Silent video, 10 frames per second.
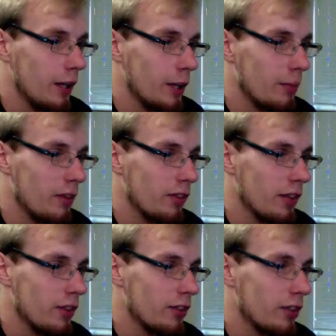This
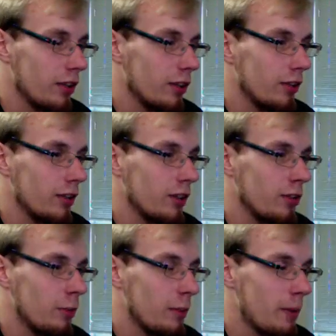edge here needs to
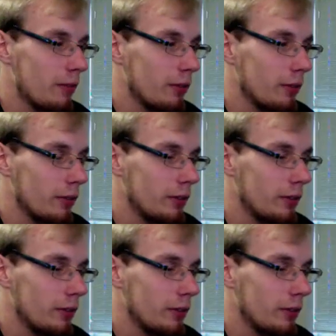be beveled.